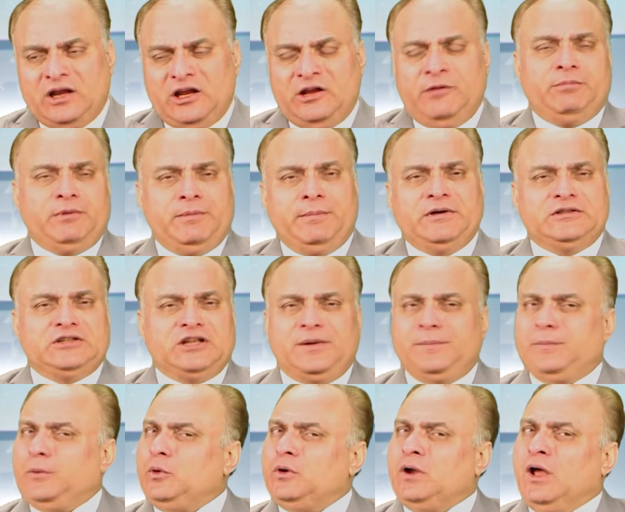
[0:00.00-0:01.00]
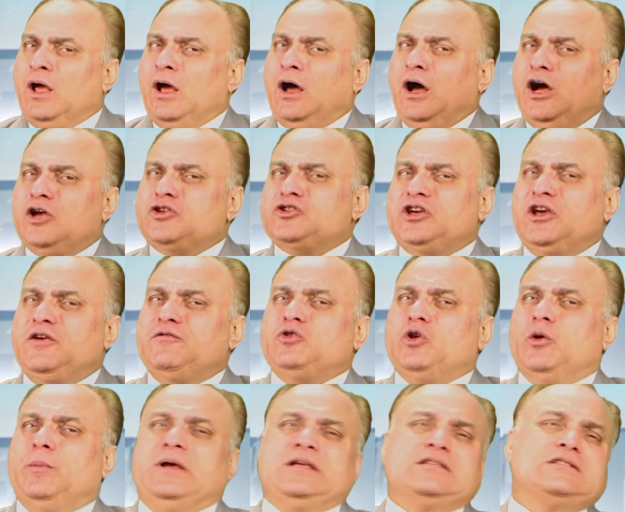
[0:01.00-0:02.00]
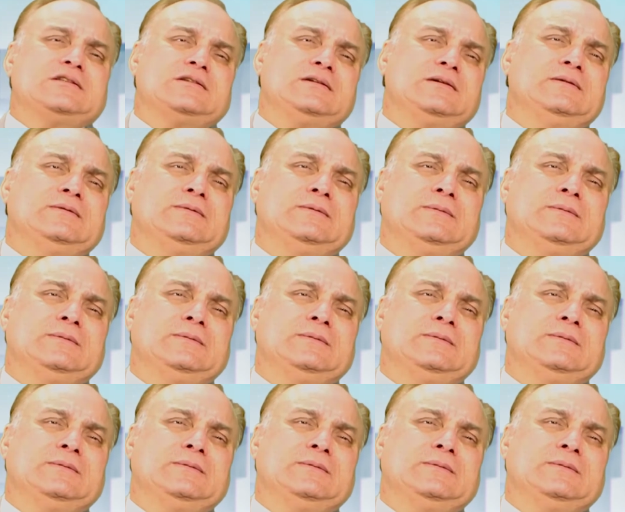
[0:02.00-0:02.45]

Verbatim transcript: implement the report, achieve your best.